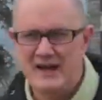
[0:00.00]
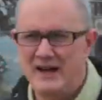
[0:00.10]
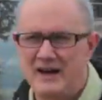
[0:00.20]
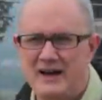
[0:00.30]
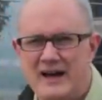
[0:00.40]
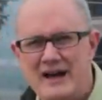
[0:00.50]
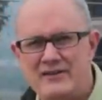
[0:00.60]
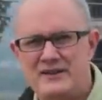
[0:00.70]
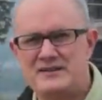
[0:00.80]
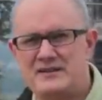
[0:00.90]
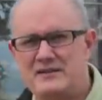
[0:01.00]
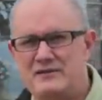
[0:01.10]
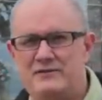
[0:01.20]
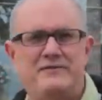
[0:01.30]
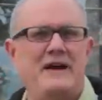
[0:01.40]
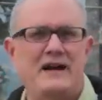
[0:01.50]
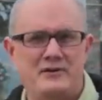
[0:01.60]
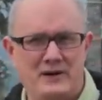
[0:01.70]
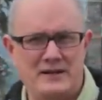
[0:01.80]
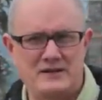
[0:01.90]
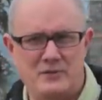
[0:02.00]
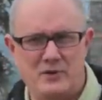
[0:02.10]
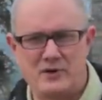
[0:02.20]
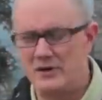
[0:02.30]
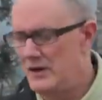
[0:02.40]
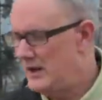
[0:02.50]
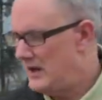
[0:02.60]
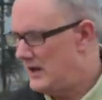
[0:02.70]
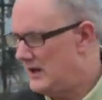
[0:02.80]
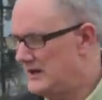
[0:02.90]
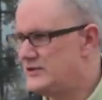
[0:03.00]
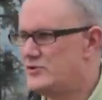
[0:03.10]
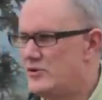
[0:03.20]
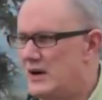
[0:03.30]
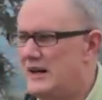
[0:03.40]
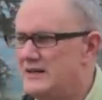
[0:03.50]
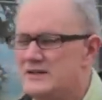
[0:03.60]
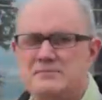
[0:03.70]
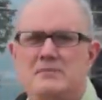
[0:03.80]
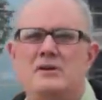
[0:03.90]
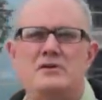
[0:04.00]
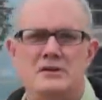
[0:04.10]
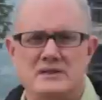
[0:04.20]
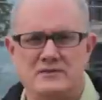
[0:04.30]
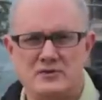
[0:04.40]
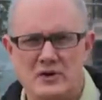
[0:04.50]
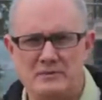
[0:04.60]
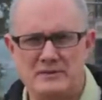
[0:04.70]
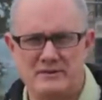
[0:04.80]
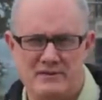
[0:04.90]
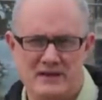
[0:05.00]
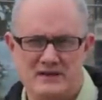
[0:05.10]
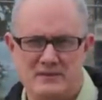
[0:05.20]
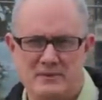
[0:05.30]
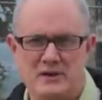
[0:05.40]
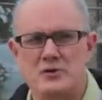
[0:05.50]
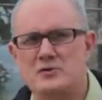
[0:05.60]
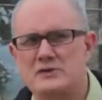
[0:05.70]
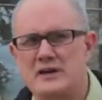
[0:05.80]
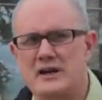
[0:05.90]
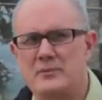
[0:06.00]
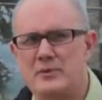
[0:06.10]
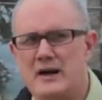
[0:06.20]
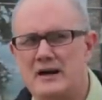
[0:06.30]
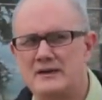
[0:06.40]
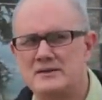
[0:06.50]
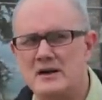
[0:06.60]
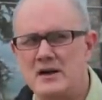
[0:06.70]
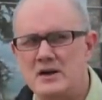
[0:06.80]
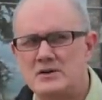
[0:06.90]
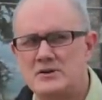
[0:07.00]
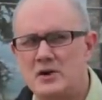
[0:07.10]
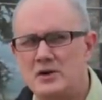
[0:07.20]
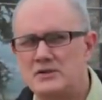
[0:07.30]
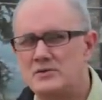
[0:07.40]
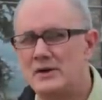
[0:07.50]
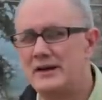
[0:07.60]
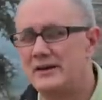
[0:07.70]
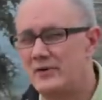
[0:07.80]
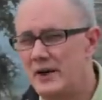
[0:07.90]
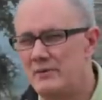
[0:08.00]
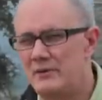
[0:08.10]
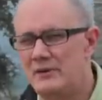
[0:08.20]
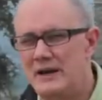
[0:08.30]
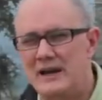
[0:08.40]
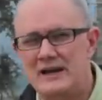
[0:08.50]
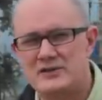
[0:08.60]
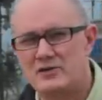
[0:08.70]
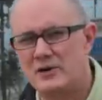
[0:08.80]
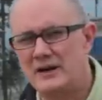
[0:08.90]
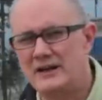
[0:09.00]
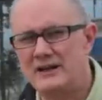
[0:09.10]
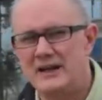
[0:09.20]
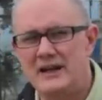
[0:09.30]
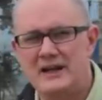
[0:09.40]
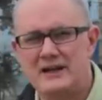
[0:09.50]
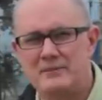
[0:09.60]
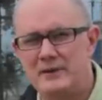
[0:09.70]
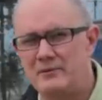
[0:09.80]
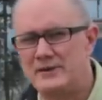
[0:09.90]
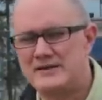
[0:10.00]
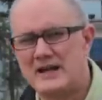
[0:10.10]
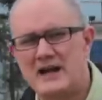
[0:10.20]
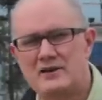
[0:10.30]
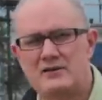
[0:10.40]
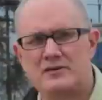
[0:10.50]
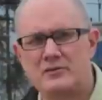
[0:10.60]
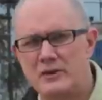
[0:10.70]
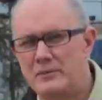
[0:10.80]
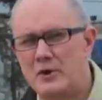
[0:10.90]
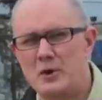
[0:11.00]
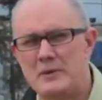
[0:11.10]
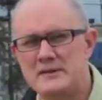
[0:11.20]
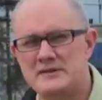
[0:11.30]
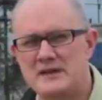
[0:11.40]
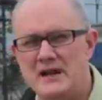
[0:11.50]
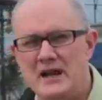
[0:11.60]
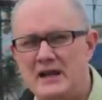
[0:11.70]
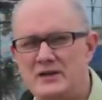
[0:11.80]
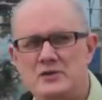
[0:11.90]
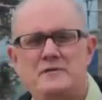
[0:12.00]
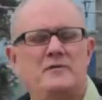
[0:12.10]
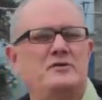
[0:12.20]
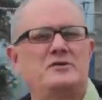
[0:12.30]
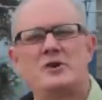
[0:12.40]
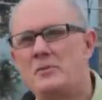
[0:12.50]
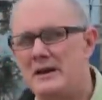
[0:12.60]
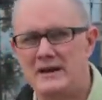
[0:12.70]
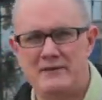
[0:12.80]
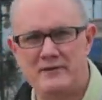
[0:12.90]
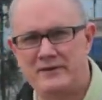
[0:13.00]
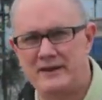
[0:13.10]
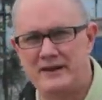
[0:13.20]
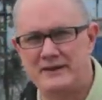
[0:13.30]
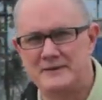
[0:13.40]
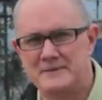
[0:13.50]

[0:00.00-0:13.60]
uh, how this little factory, as it were, uh, is drying just millions of strips of these to be used in other products. So it's really incredible. It's green. It can be recycled, repurposed, and used for so many different things.